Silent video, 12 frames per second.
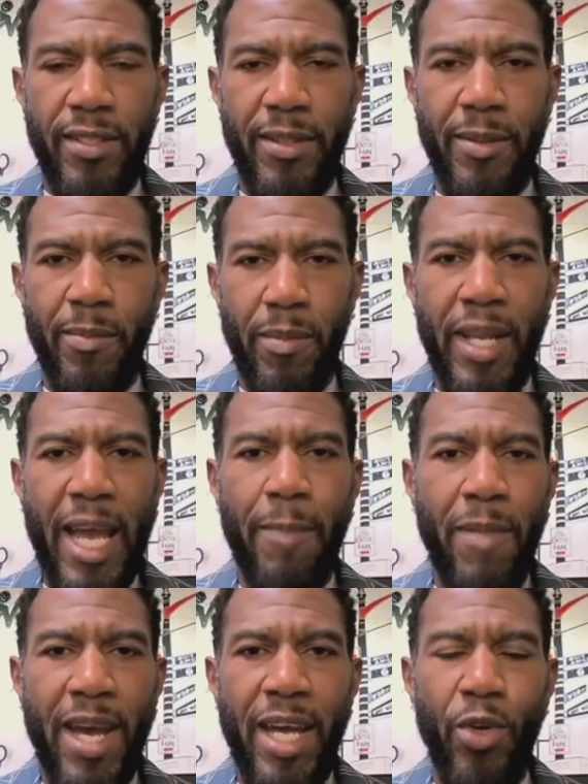Black
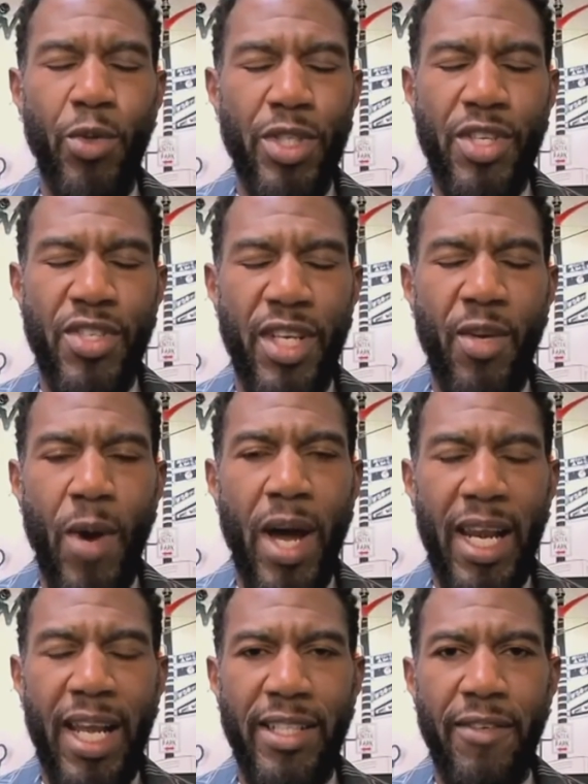man who was a citywide
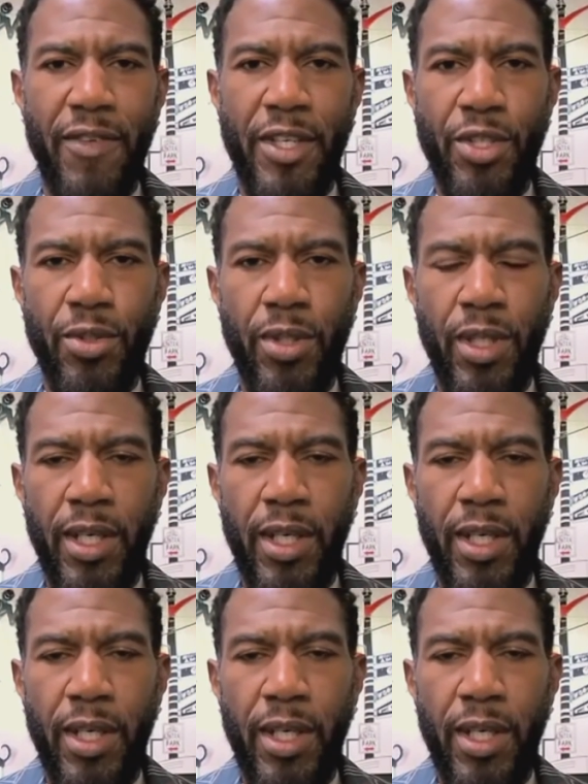elected official,